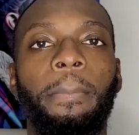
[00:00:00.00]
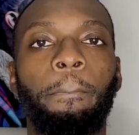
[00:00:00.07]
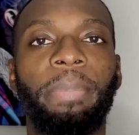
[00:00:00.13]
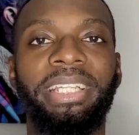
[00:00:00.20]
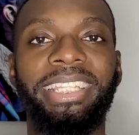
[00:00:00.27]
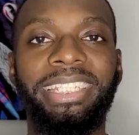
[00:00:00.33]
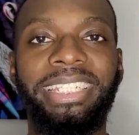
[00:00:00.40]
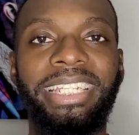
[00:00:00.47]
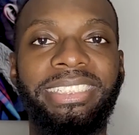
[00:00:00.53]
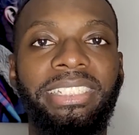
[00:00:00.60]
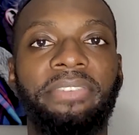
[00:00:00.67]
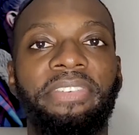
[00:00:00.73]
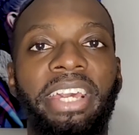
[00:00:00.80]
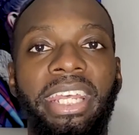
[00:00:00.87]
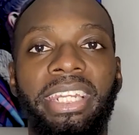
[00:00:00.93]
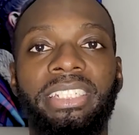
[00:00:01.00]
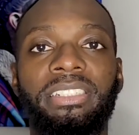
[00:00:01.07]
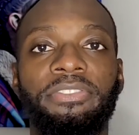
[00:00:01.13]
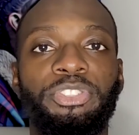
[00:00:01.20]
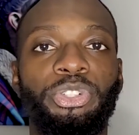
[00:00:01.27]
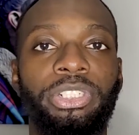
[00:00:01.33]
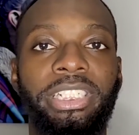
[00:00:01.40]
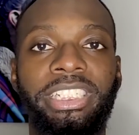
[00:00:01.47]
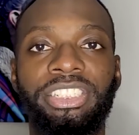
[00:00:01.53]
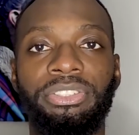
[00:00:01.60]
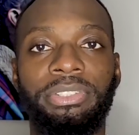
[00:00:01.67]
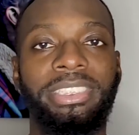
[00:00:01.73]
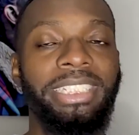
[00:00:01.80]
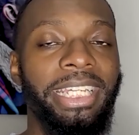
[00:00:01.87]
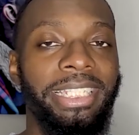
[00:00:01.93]
But the disadvantage of
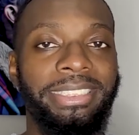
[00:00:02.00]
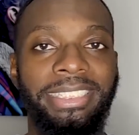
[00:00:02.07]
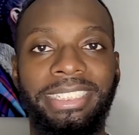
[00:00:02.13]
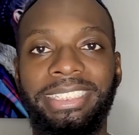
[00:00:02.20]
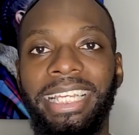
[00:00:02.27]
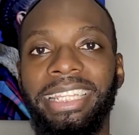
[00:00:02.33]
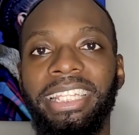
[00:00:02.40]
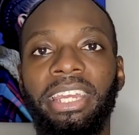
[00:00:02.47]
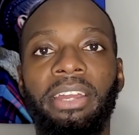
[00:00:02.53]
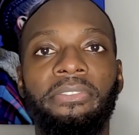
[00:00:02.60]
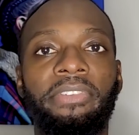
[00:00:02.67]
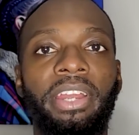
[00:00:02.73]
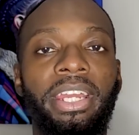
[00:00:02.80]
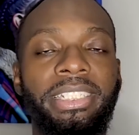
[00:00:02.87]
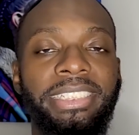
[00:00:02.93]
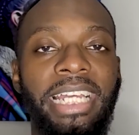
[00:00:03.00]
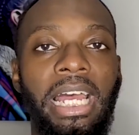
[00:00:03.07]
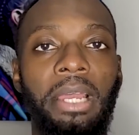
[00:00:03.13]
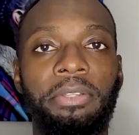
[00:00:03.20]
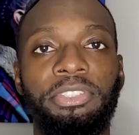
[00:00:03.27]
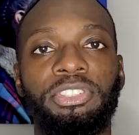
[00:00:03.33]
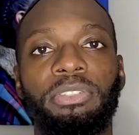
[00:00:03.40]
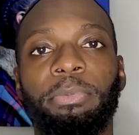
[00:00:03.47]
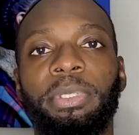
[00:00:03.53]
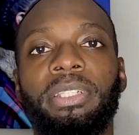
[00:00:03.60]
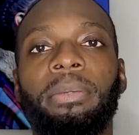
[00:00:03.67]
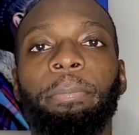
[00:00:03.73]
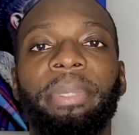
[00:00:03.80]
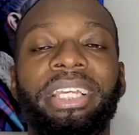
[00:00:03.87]
traditional sets is that they are very time consuming,